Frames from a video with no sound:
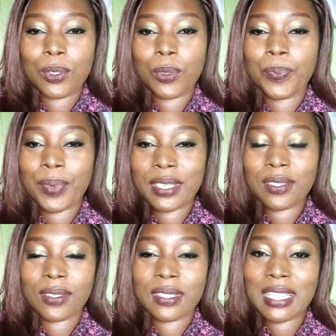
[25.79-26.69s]
to
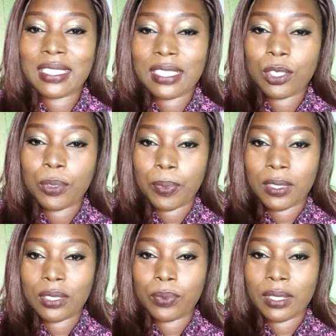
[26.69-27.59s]
press on that little
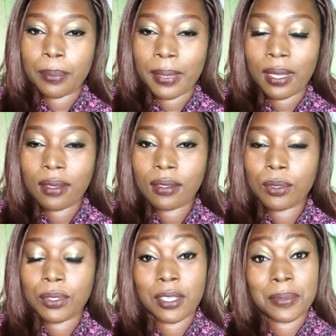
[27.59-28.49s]
button with the bell
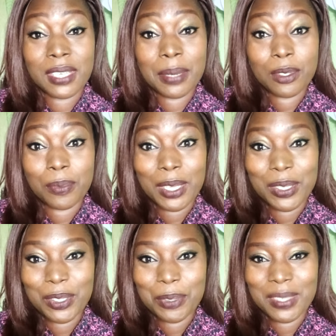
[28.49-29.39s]
to subscribe to my
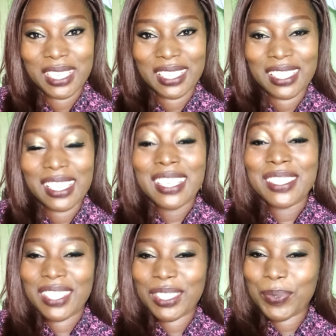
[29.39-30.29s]
youtube channel
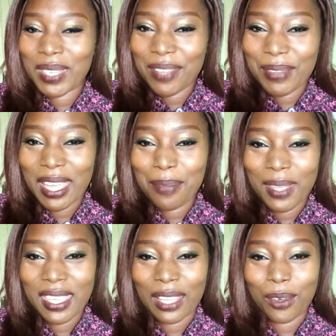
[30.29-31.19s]
so that whenever i
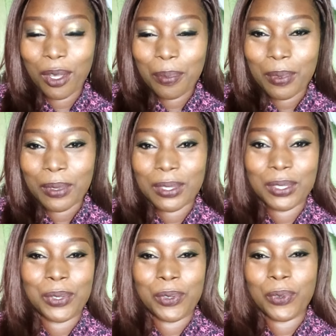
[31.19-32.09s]
make an upload
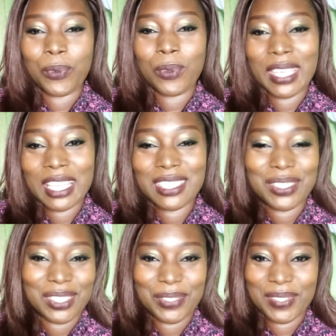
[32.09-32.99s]
you get
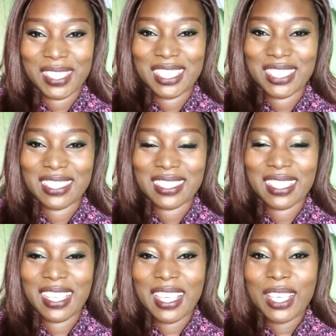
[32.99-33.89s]
notifications
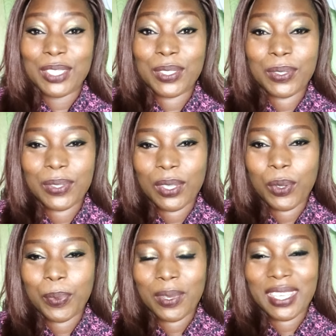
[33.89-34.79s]
so today
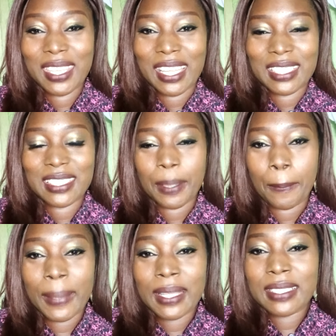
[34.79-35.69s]
we'll be looking at um,
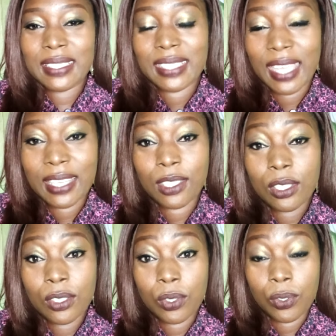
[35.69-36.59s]
10
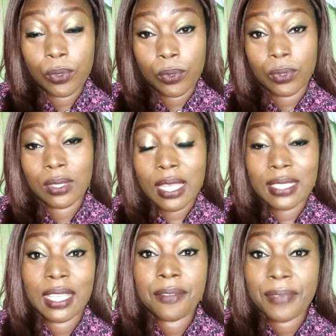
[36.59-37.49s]
tools
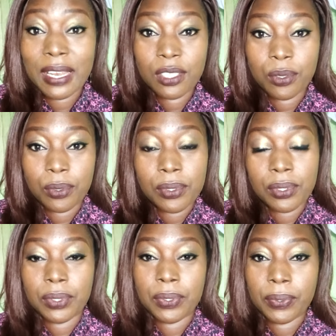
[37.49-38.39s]
10 valid tools
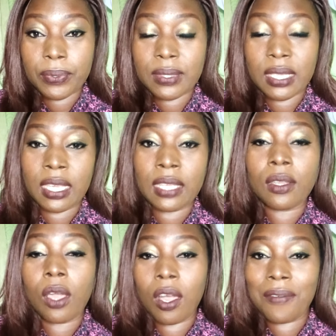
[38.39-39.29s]
to use in
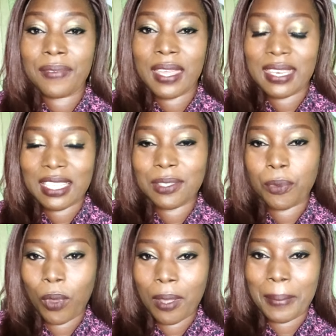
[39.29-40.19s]
offline
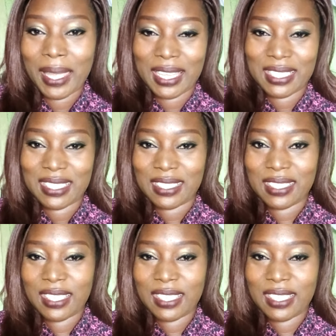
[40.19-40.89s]
network marketing